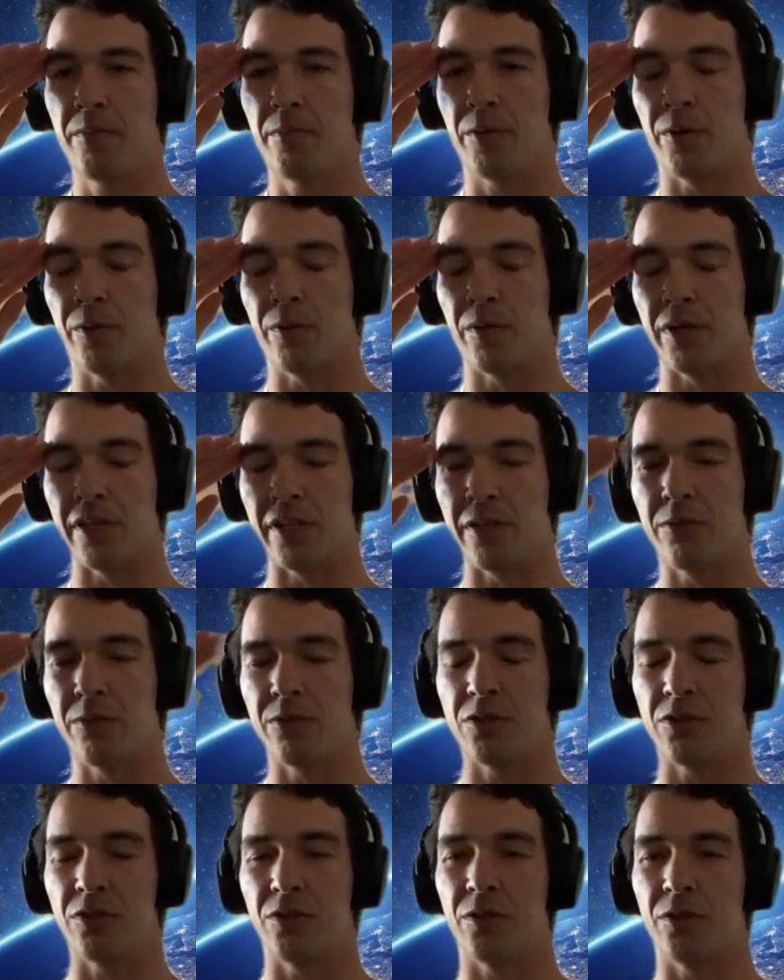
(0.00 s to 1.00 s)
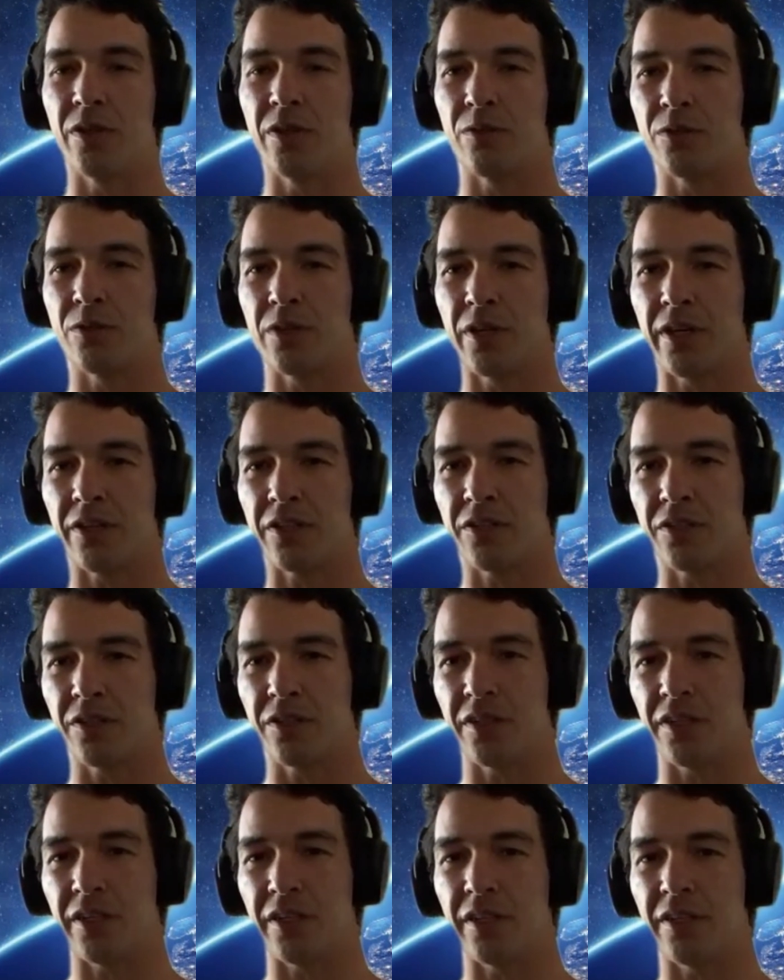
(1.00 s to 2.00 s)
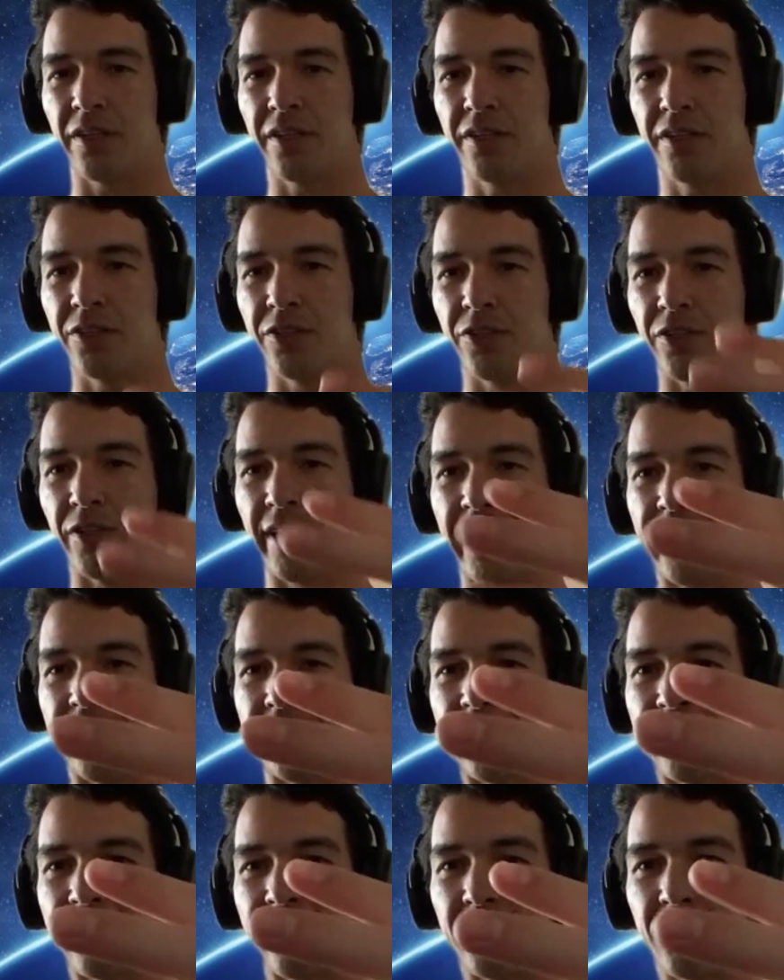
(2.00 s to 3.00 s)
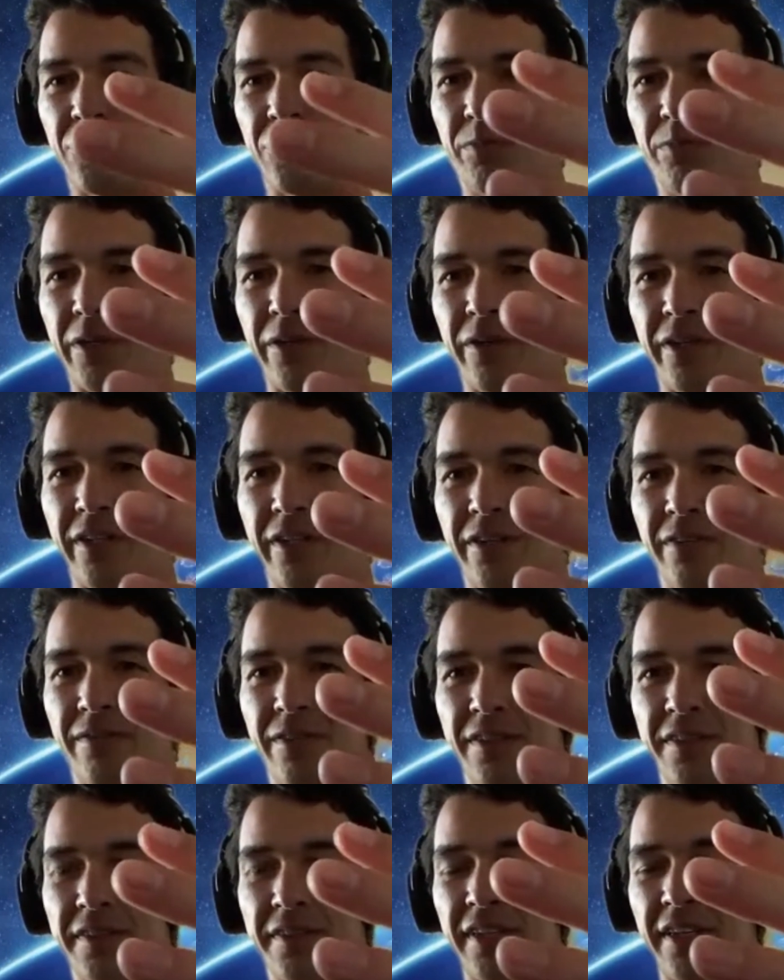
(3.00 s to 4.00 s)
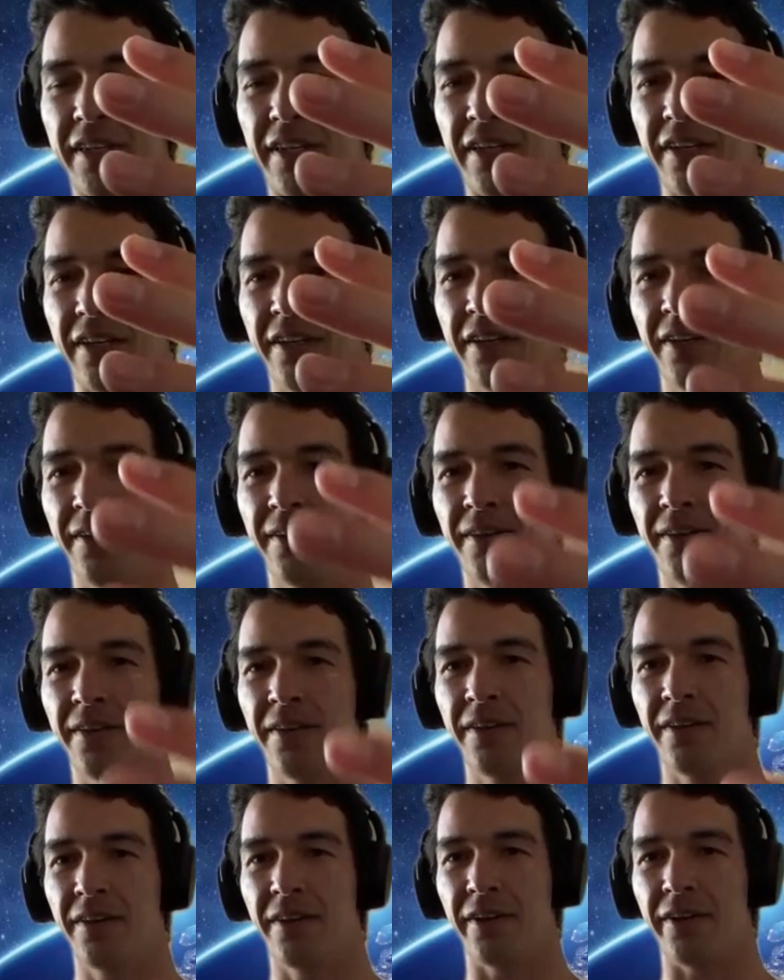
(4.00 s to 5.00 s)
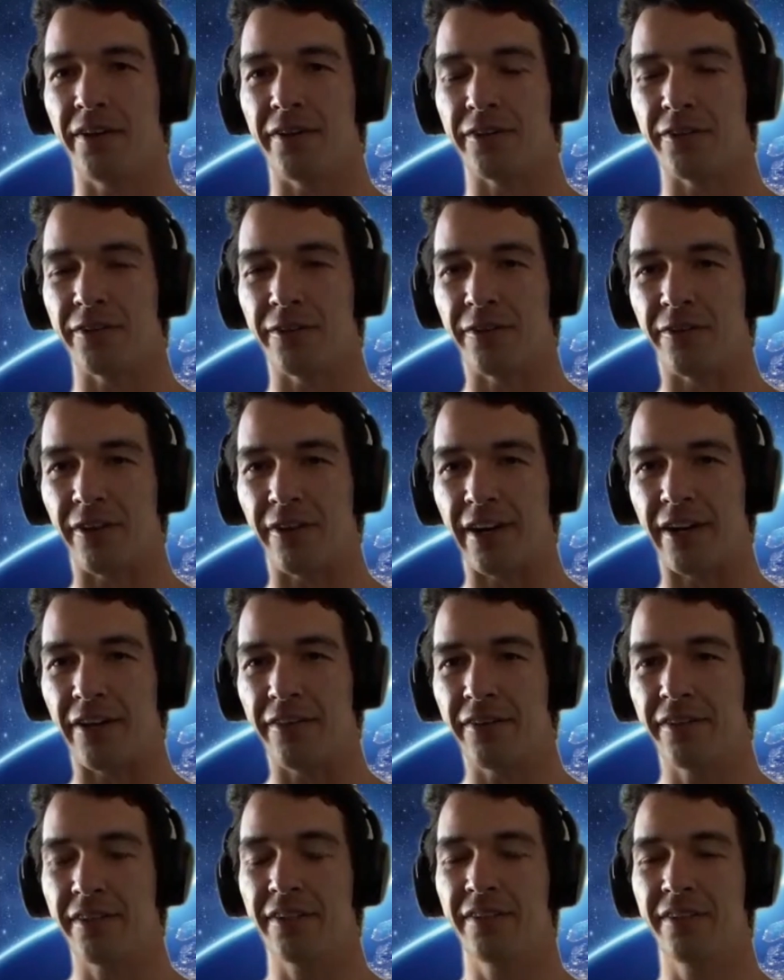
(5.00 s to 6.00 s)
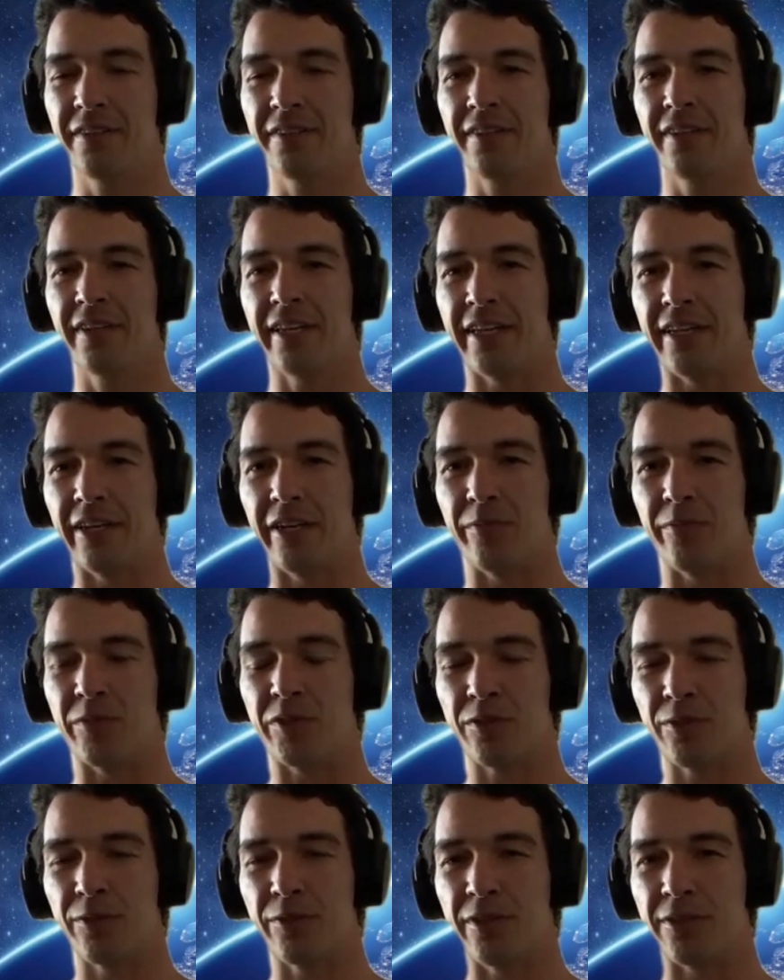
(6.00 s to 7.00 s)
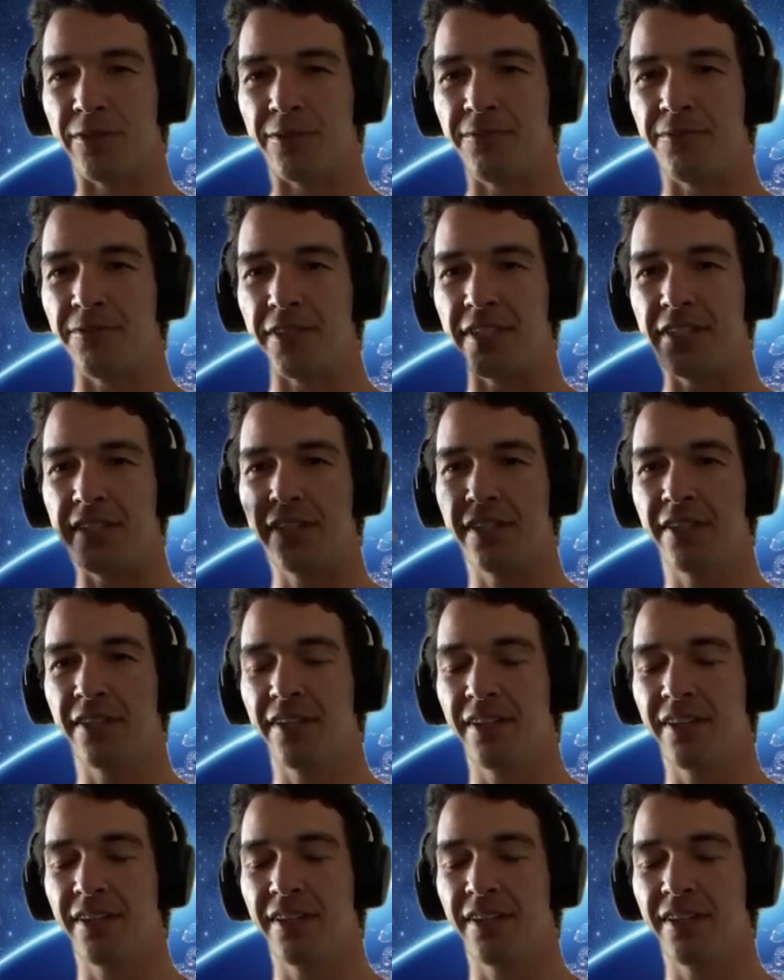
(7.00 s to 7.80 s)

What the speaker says: But what he was doing was actually dragging the spirit of the thing underground and up through his feet